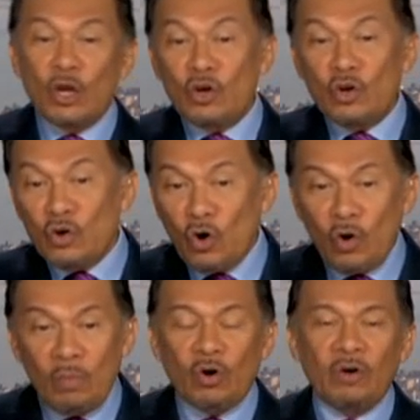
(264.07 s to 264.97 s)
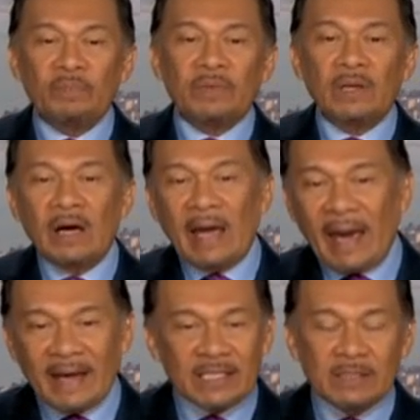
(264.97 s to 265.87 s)
No more
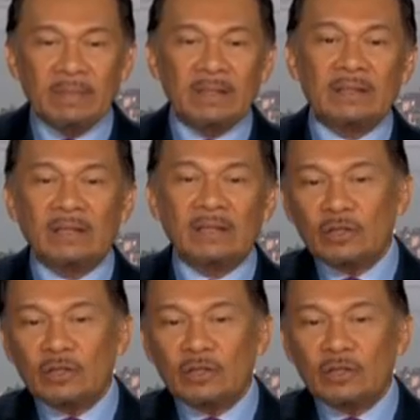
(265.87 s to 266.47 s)
harassment,